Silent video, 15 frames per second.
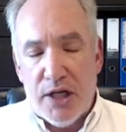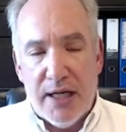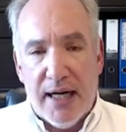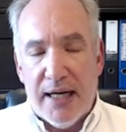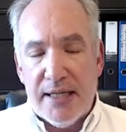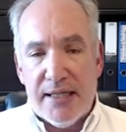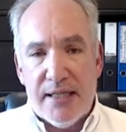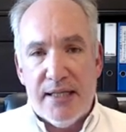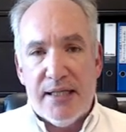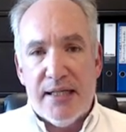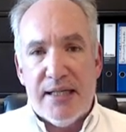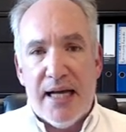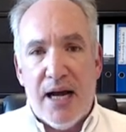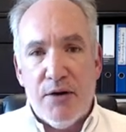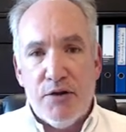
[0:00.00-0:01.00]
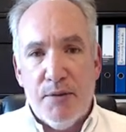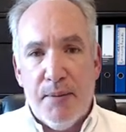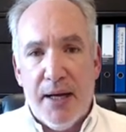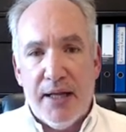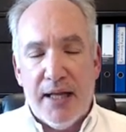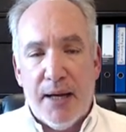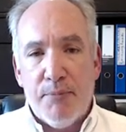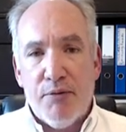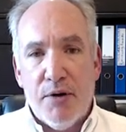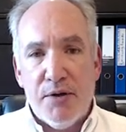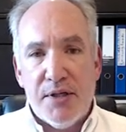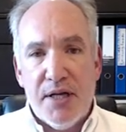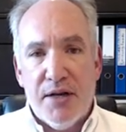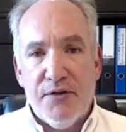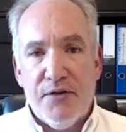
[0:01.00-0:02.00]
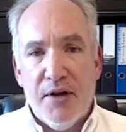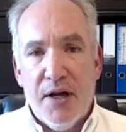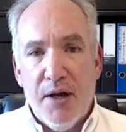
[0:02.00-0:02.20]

analysis is how to make that process